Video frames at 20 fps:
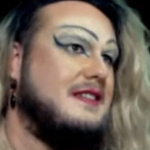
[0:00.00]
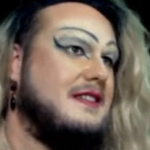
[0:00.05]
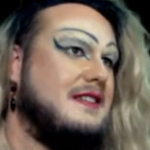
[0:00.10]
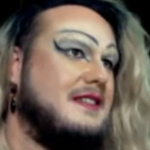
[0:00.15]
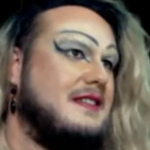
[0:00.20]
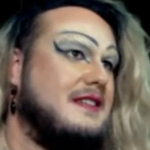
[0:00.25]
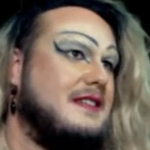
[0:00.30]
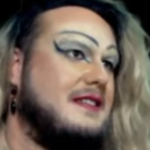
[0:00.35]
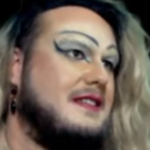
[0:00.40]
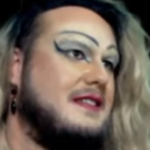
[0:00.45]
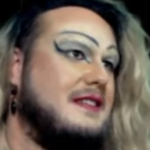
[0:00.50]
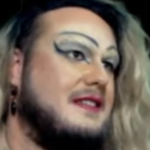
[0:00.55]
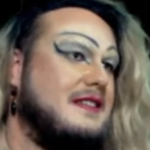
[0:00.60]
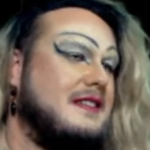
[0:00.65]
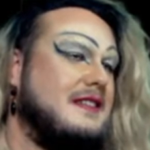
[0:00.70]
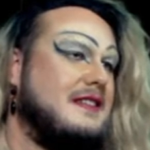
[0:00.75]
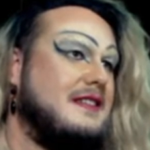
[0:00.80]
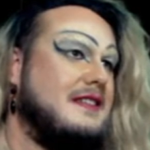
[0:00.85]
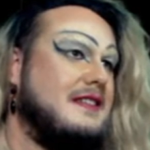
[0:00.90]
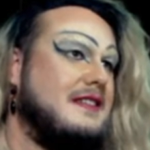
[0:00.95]

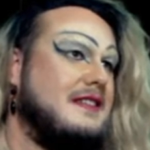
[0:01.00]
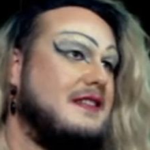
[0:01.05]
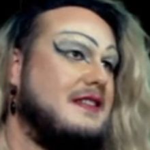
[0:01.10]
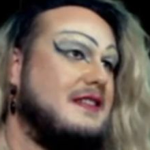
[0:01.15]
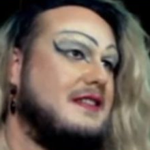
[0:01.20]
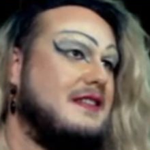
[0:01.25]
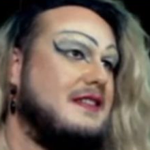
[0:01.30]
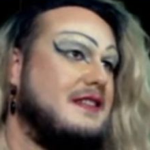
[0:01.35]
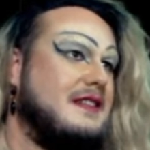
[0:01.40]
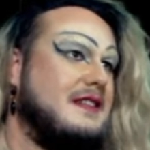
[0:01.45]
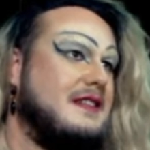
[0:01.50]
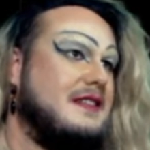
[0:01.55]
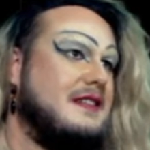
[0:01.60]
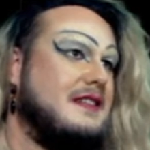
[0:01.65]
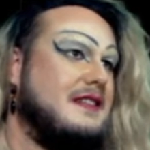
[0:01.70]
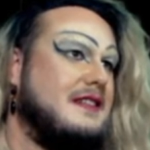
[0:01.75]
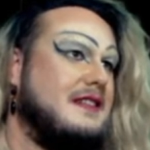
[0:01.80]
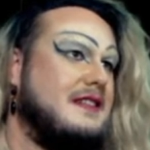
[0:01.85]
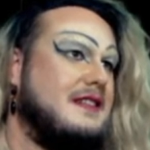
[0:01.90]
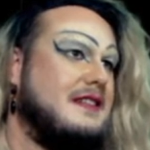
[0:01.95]

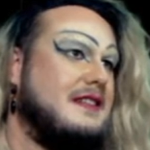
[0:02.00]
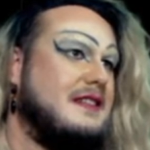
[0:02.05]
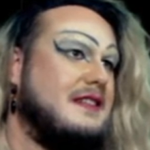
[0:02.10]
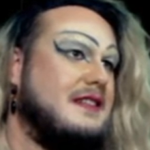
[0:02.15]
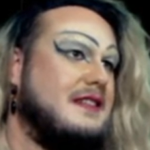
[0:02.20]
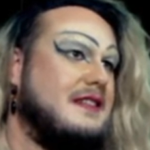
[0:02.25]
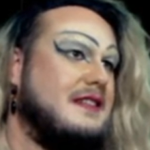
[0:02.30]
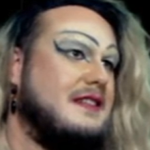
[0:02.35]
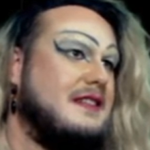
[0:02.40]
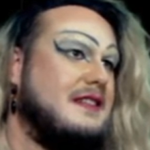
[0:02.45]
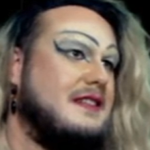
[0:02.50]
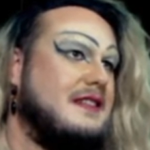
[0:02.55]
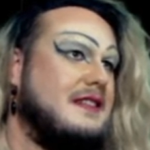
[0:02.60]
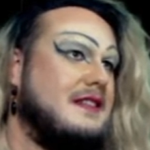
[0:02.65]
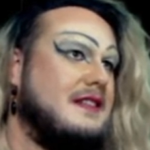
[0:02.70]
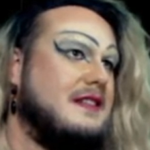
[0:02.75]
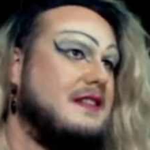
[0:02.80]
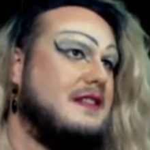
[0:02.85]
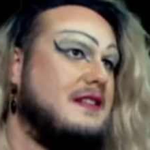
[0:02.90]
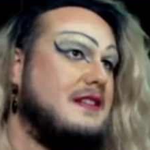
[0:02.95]

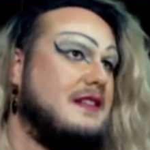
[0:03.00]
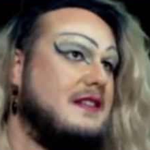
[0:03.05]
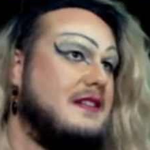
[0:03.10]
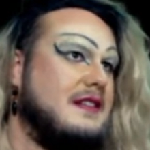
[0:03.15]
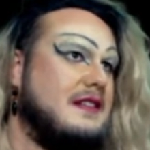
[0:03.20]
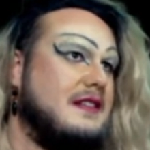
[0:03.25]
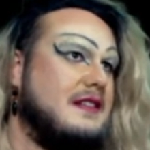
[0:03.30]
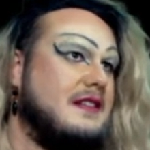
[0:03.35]
(silence)